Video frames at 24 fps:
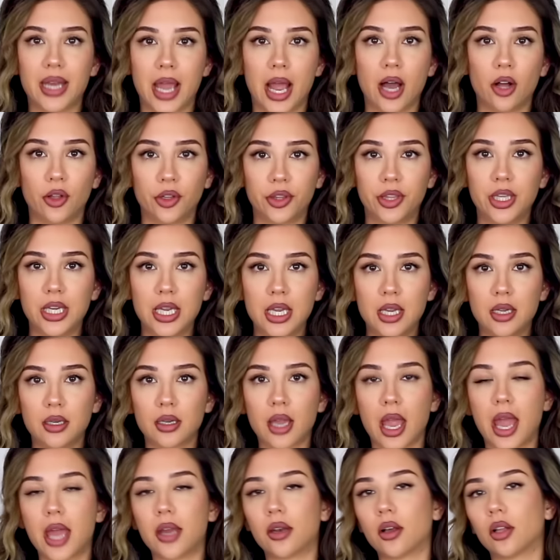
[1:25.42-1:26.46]
healthy
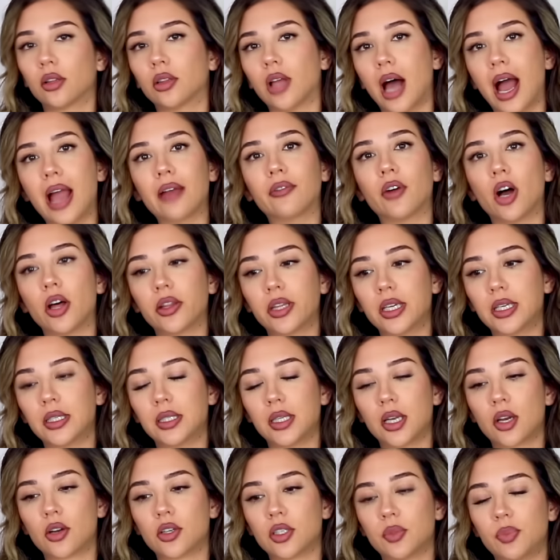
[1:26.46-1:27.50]
and alive all these
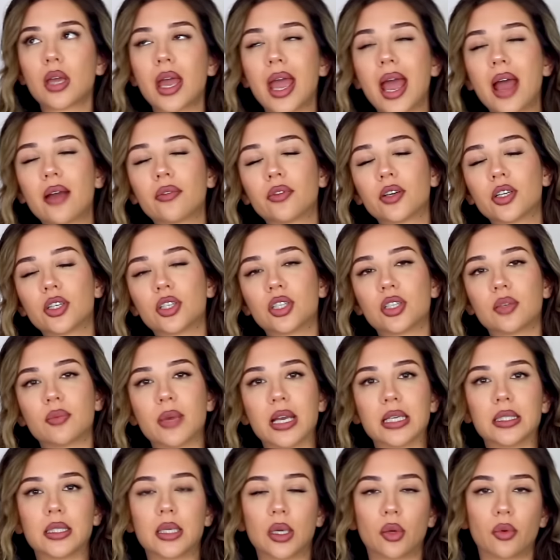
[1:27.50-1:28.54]
years. The average
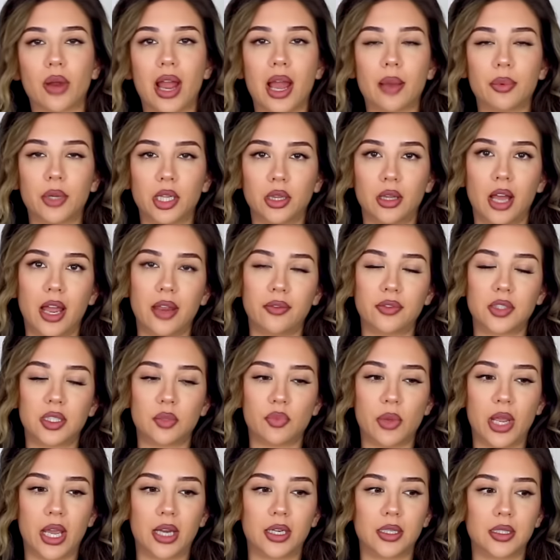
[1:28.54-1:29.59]
domestic rabbit
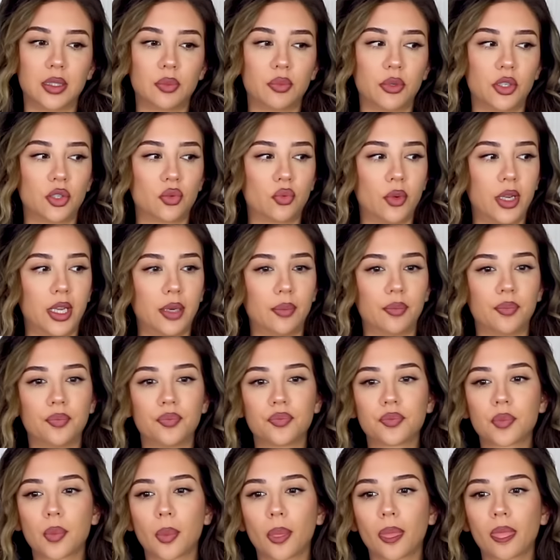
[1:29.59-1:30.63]
lifespan is between
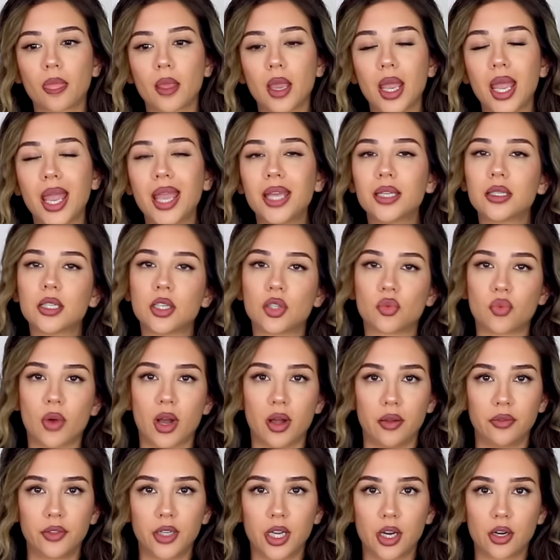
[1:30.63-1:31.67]
8 to
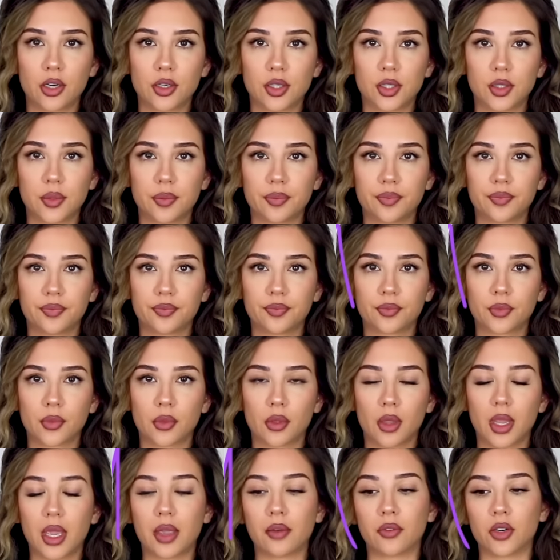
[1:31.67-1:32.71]
12 years
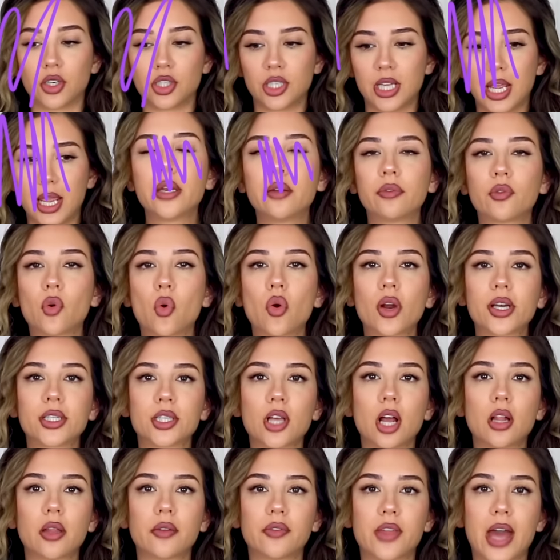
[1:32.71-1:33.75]
give or take. And of course,
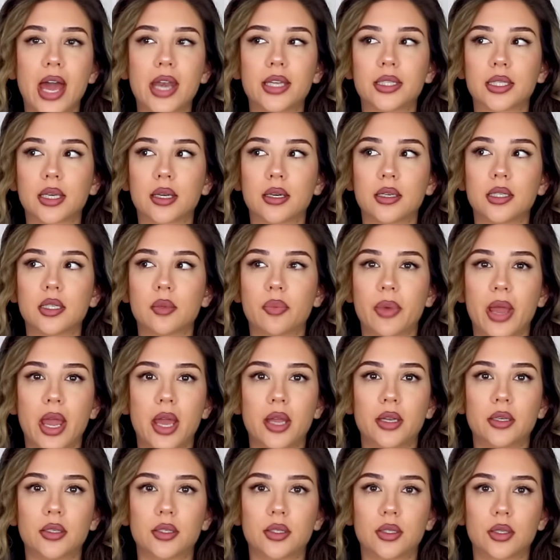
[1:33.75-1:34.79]
all of that is going to
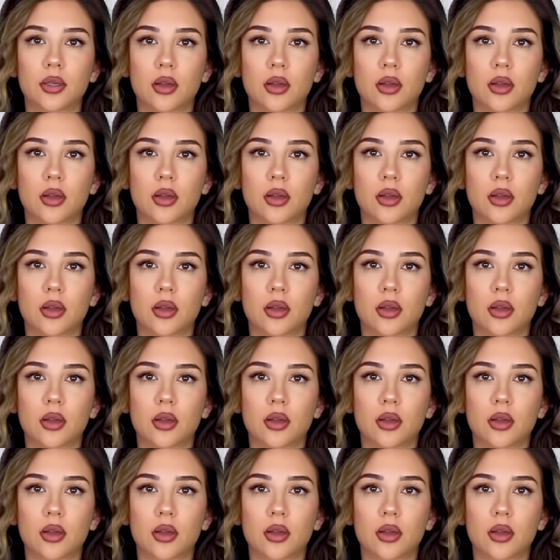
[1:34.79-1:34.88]
depend